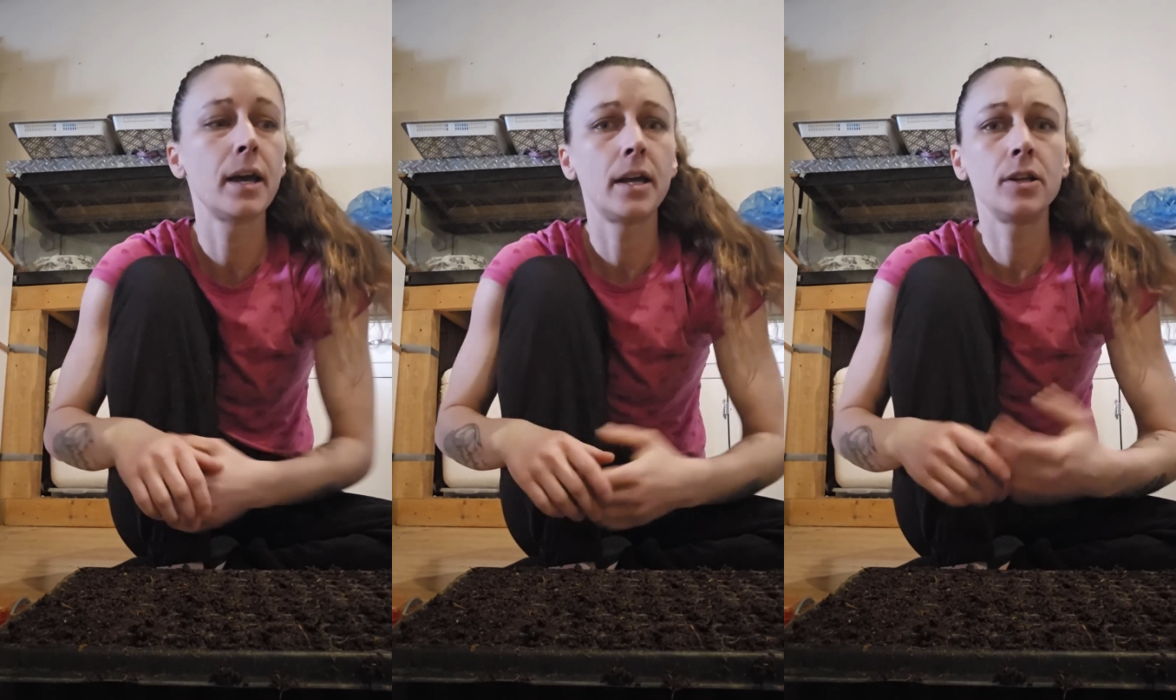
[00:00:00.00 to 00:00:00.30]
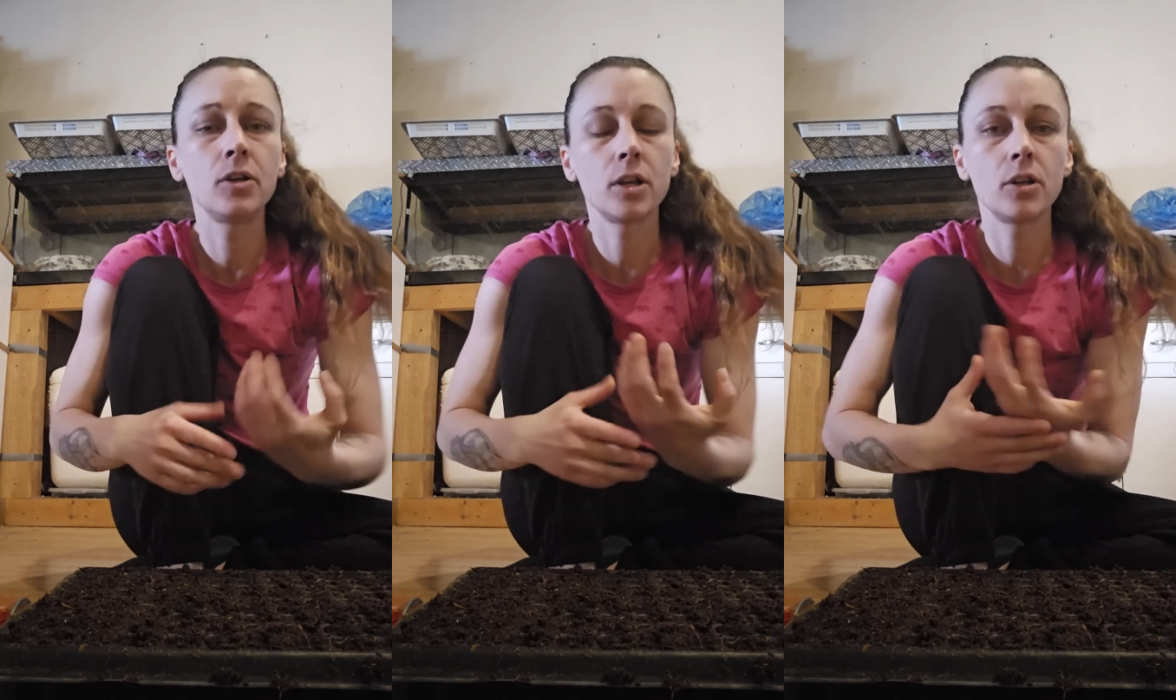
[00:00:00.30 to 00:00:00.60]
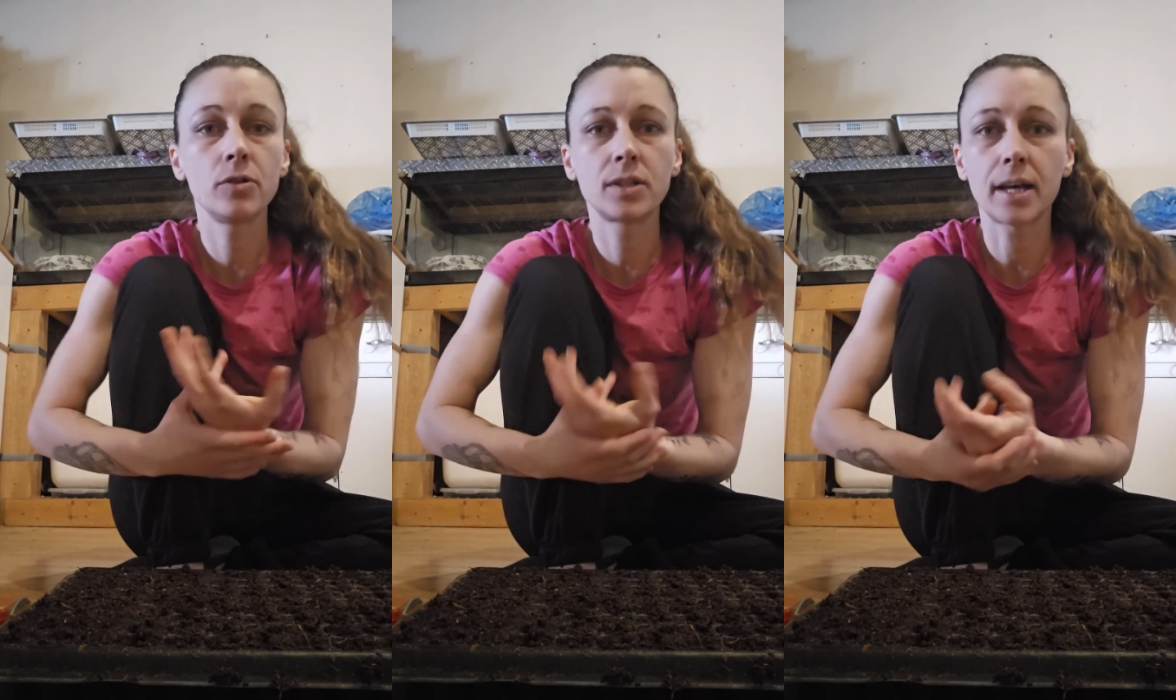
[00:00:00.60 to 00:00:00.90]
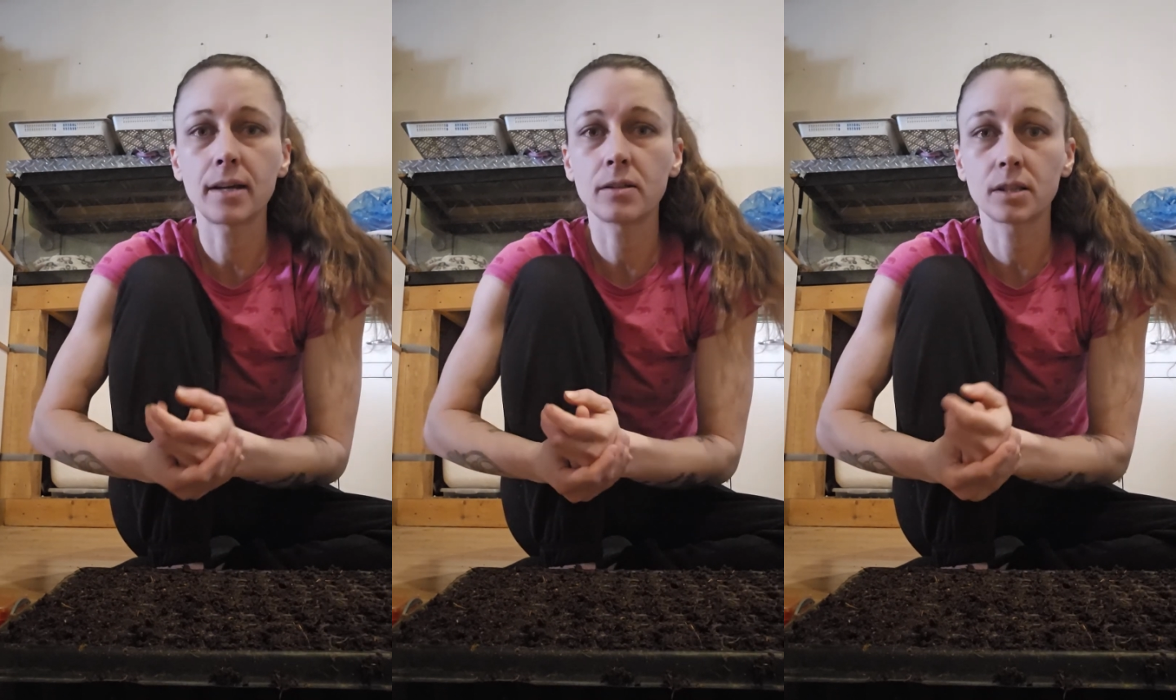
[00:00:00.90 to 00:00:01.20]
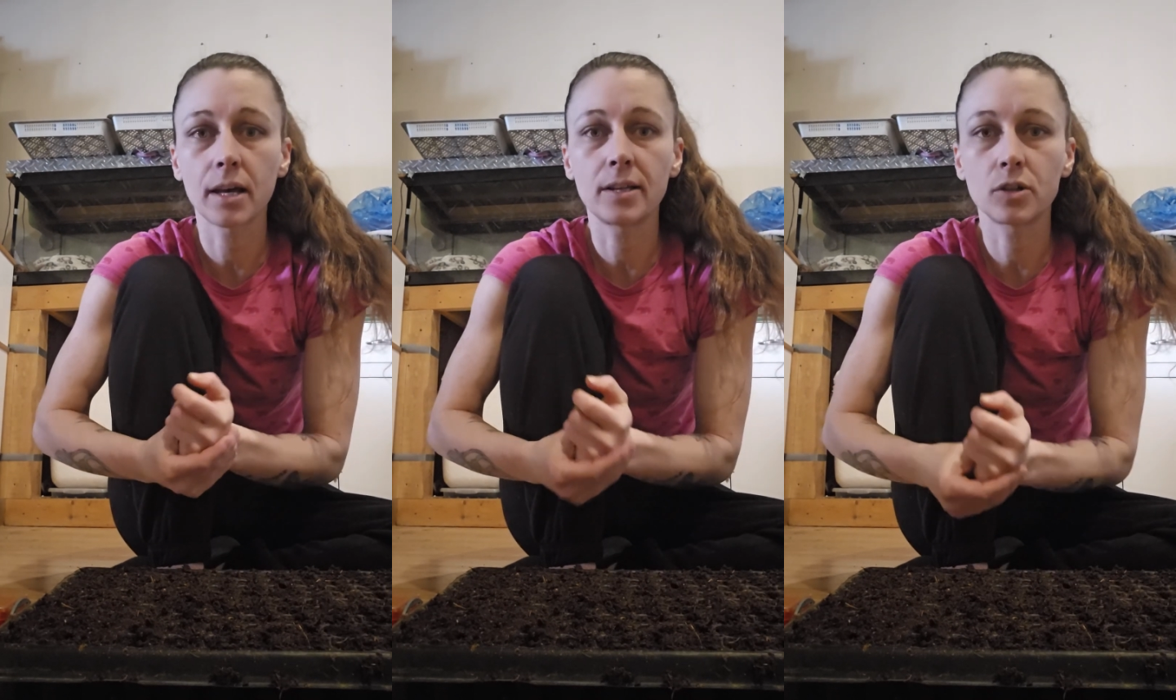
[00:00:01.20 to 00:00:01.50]
And you can use
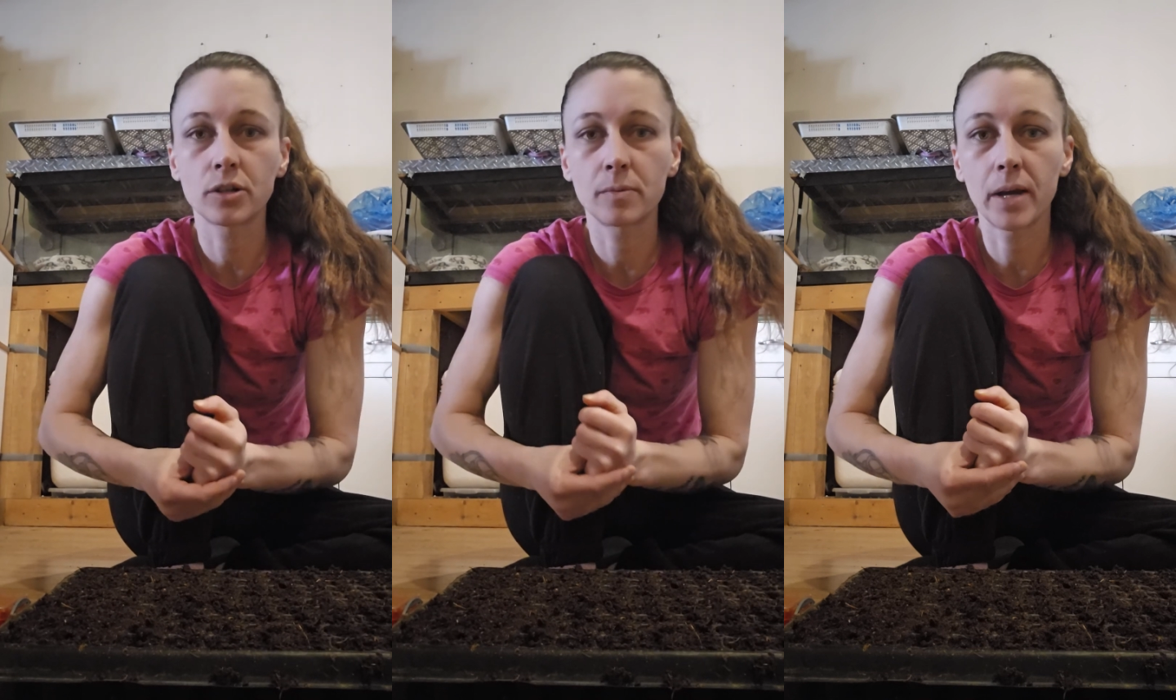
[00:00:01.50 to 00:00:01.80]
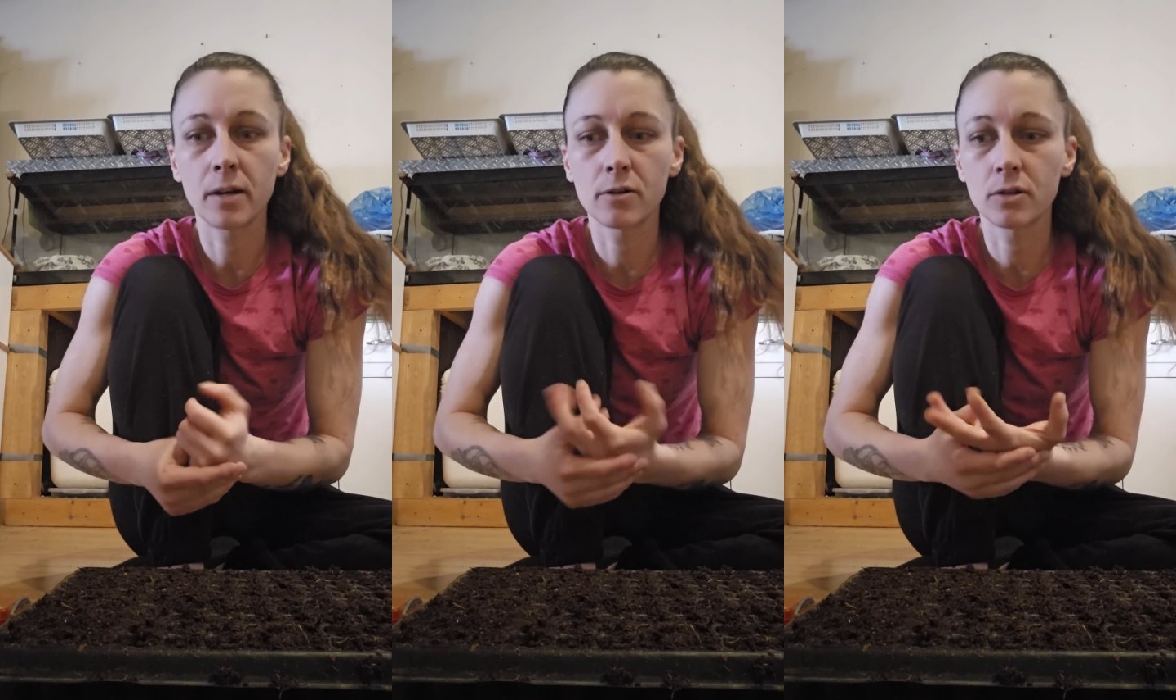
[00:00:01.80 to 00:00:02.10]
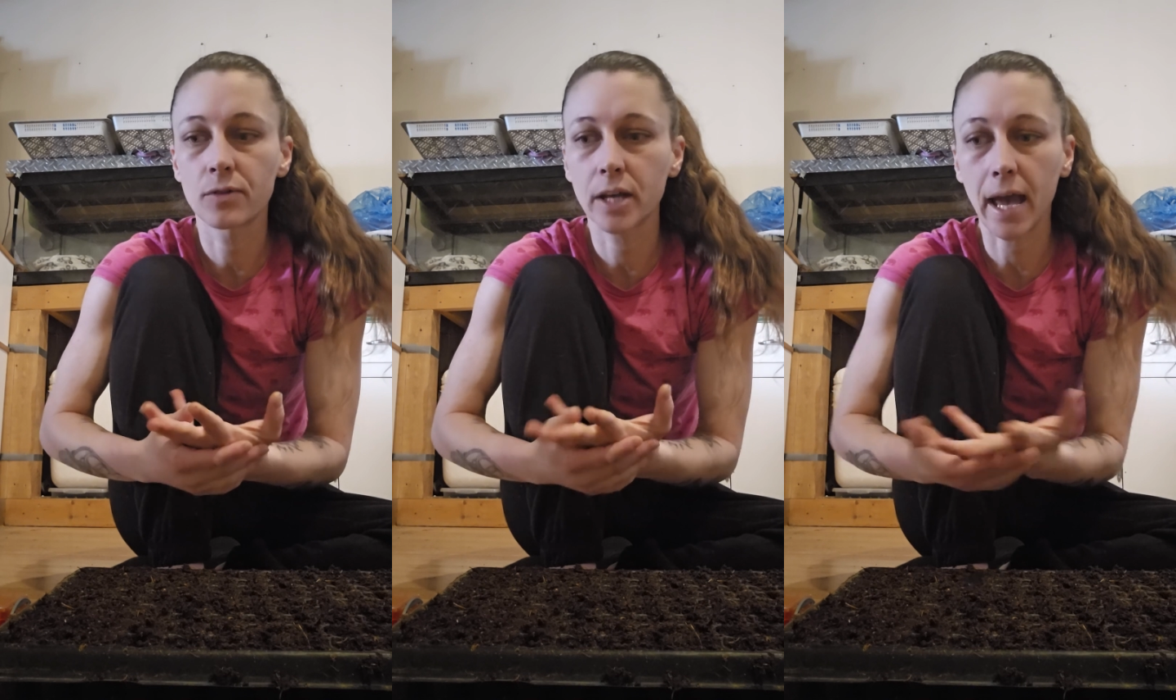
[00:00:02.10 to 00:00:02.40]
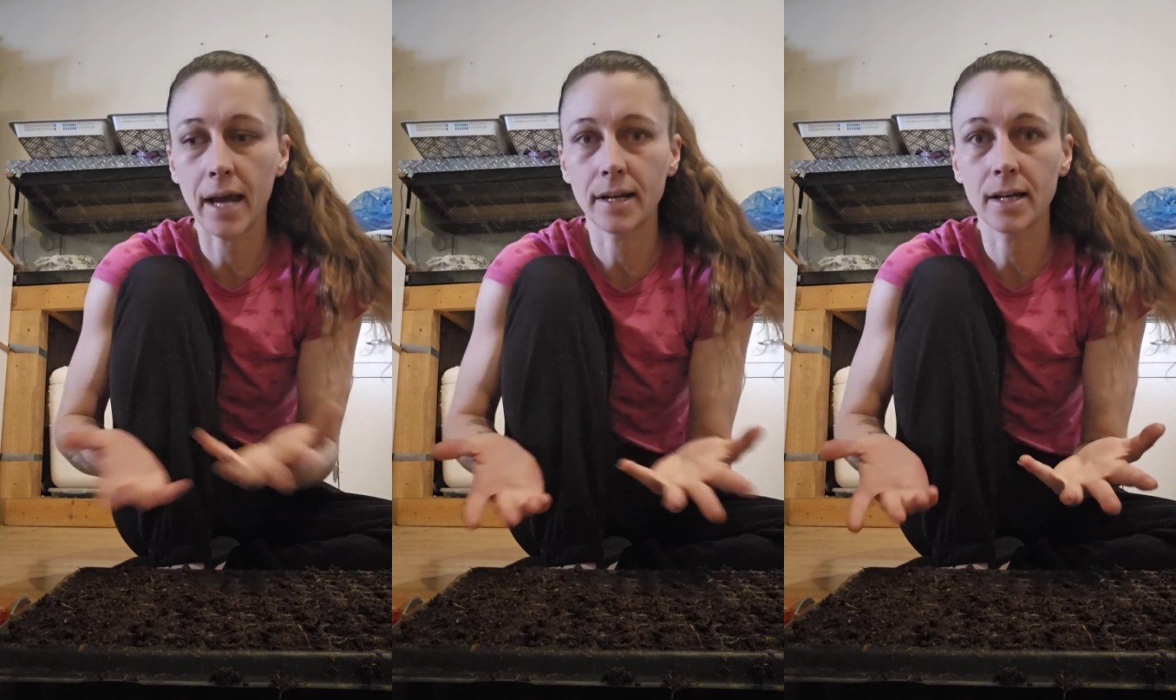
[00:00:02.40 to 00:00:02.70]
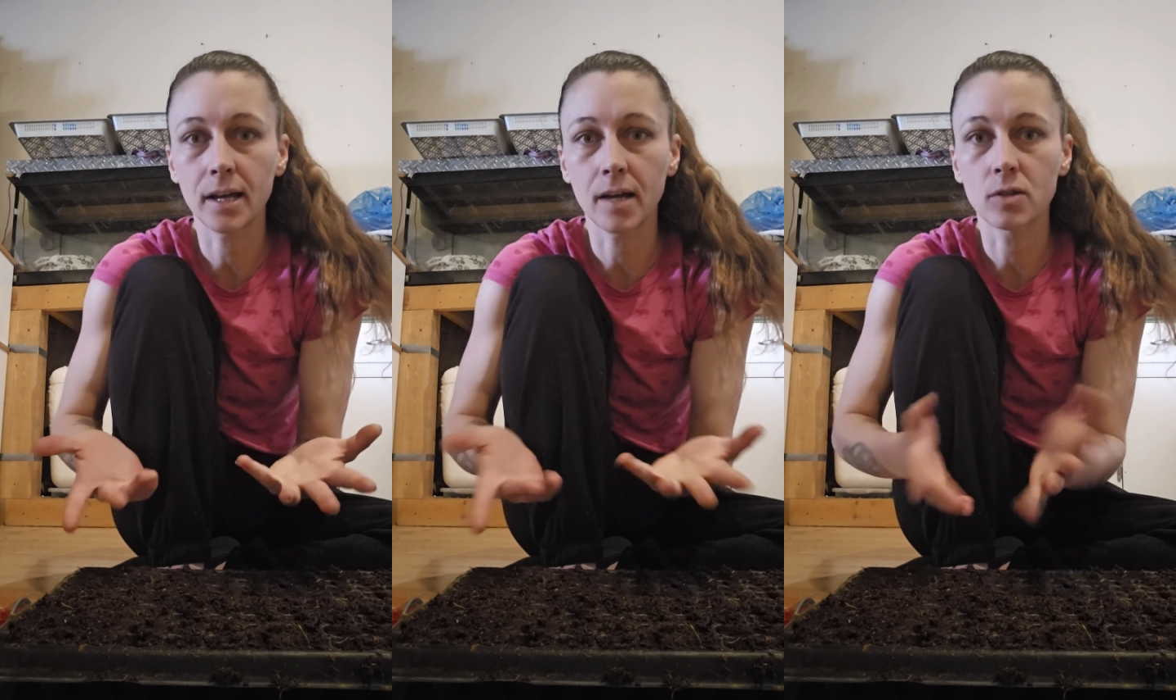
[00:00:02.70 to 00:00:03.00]
slicer tomatoes for
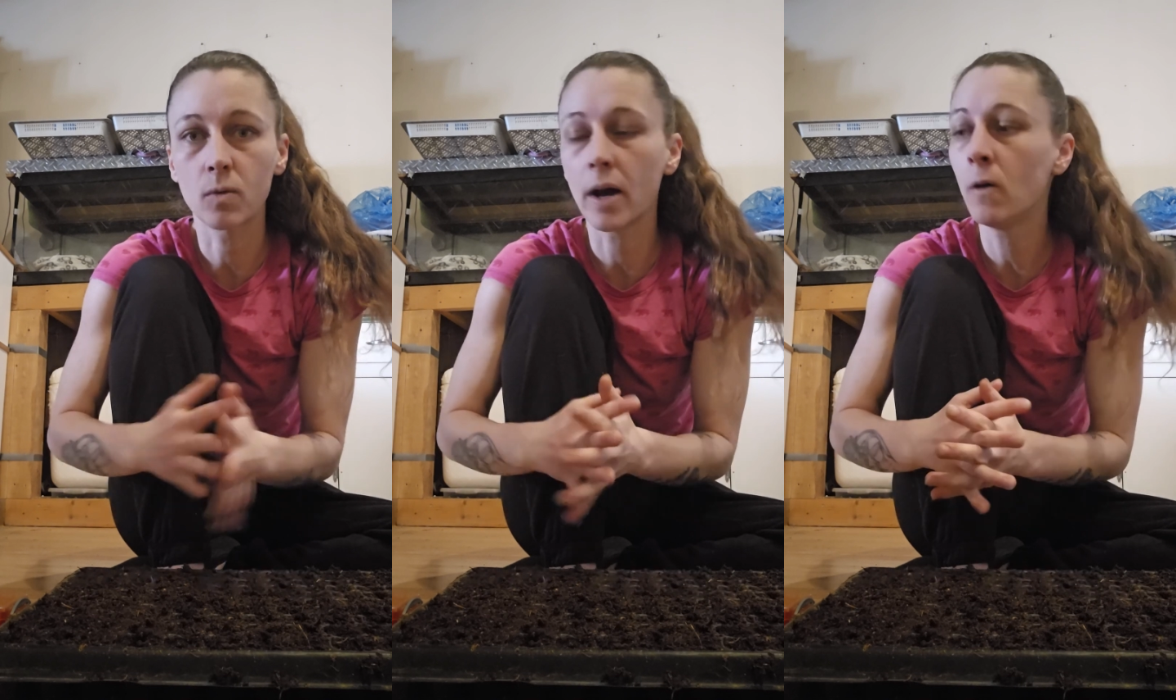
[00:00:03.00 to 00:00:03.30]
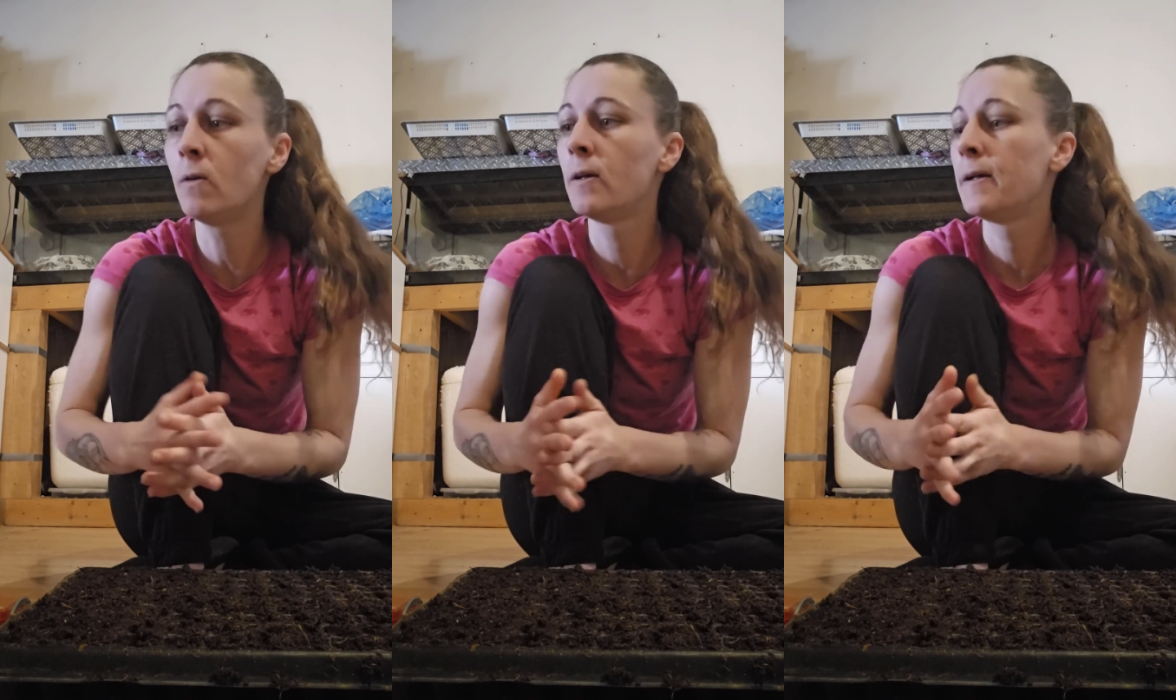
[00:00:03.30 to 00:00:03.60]
canning as well.